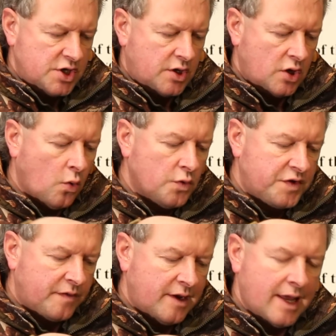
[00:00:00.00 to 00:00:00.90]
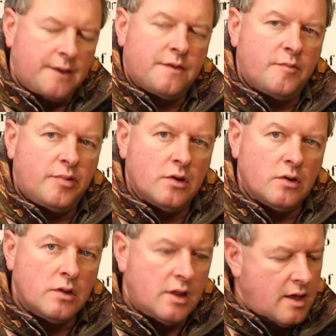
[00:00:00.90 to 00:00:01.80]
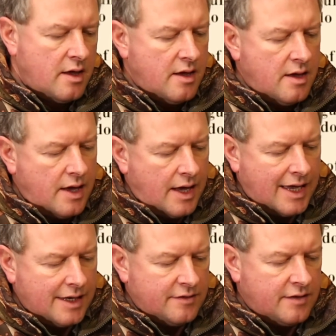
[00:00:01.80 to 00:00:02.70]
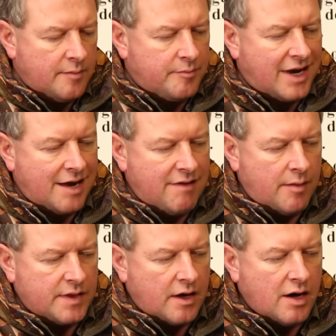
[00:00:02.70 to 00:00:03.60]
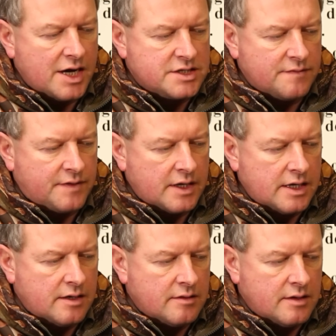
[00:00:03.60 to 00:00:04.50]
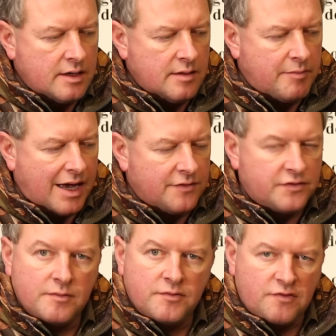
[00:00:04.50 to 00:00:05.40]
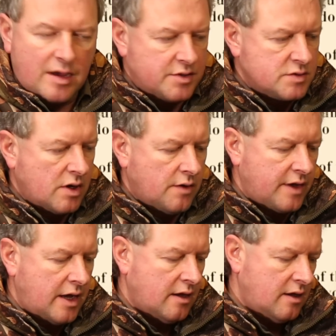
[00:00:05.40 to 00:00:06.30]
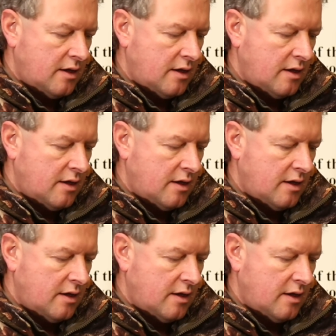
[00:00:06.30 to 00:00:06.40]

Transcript: So you can alter the length of pull and play around with the height of the butt strap as well there.